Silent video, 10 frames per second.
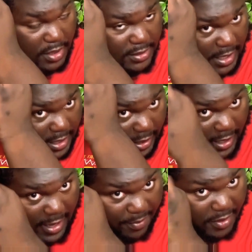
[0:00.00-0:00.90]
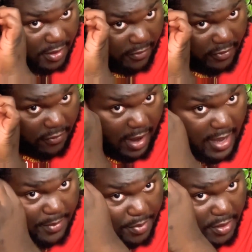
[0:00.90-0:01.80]
Taking the left, putting it over the
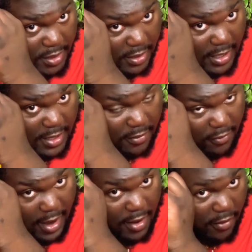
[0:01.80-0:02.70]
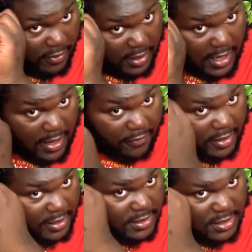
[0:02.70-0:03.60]
right, putting the right over the left,
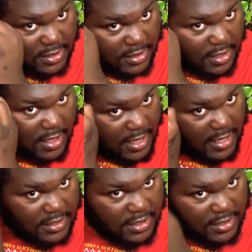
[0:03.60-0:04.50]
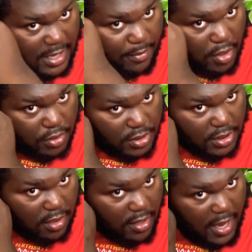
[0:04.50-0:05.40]
and it's just that
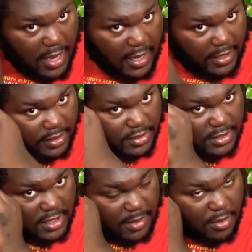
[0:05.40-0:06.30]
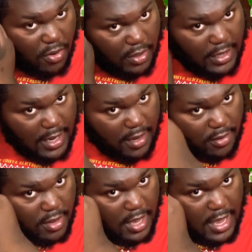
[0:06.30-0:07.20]
motion, okay? And then you just keep going down
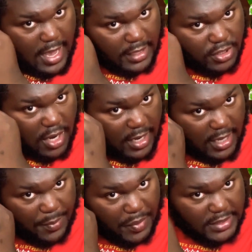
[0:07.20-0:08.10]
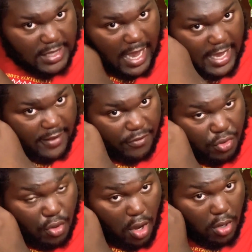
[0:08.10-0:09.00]
and try to keep it tight. If you
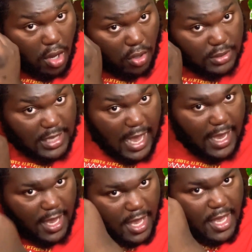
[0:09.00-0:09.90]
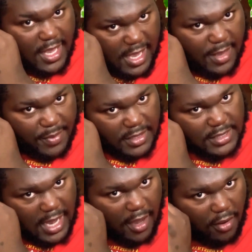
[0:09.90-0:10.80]
gonna go tight, keep it
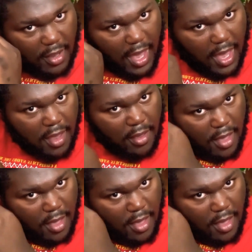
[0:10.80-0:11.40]
tight, okay?